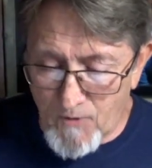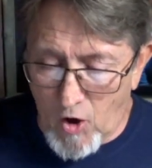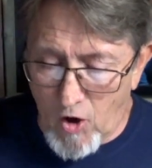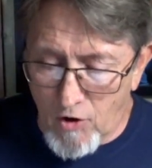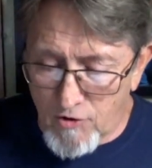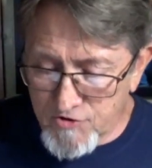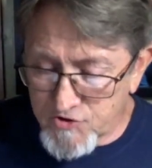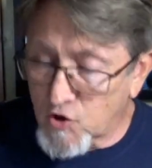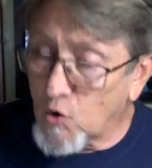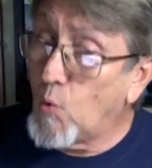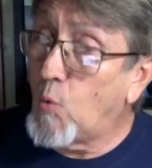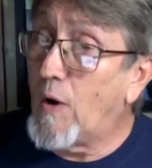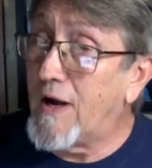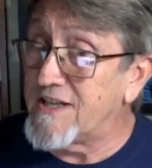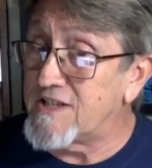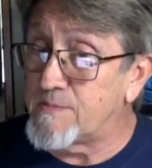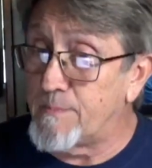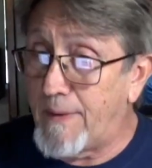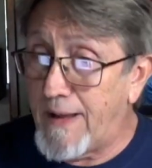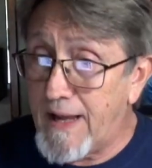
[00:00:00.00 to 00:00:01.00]
Also,
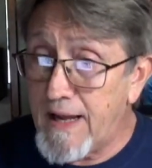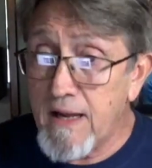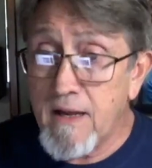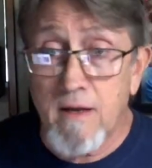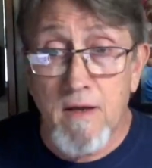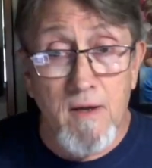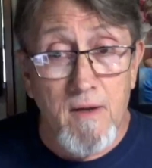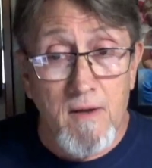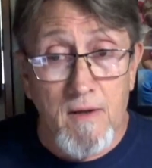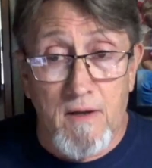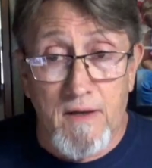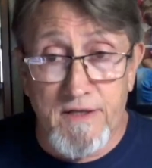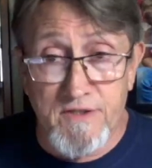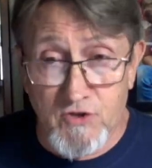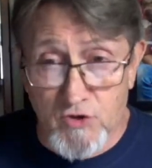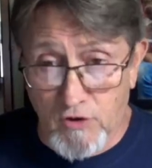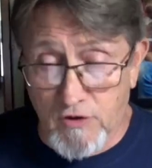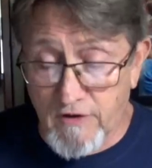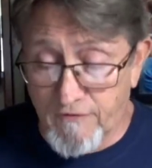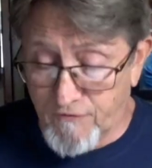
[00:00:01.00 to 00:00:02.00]
Wes May is
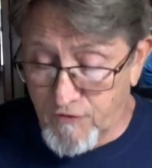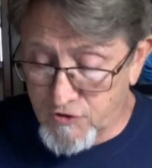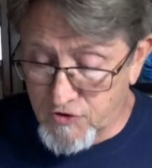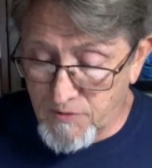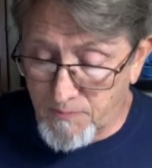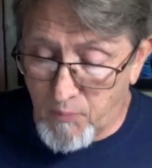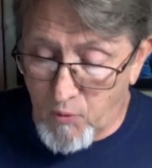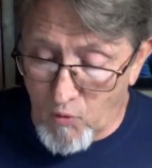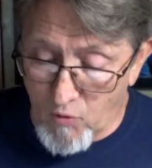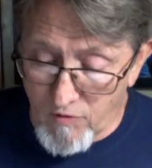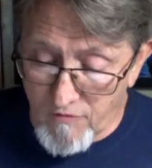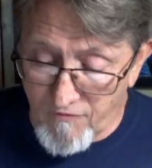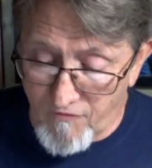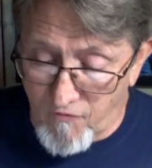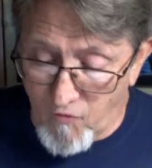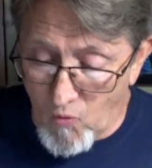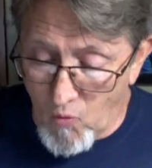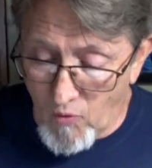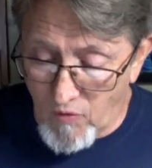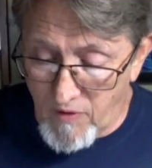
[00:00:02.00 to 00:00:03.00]
looking for support
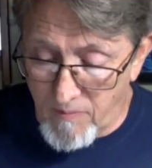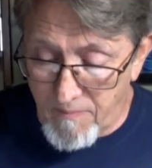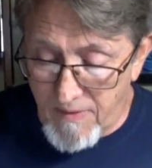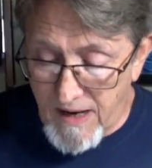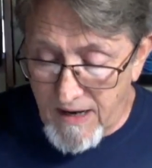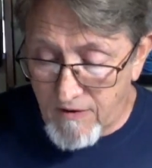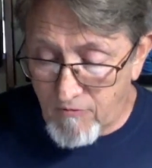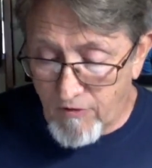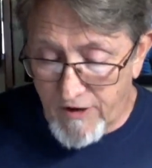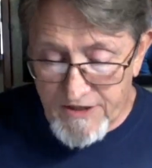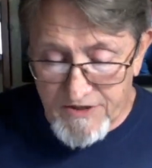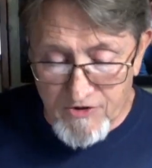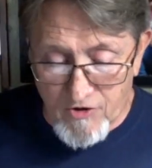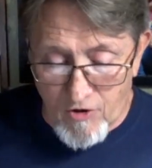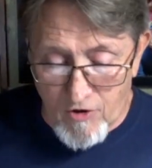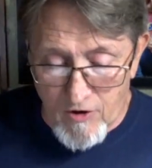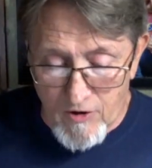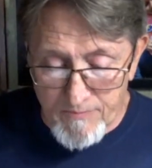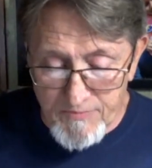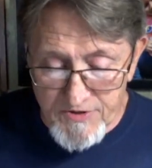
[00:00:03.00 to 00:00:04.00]
for the May race
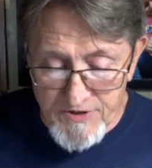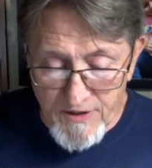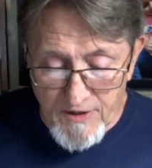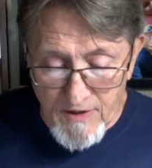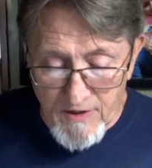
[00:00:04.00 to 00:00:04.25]
carbs,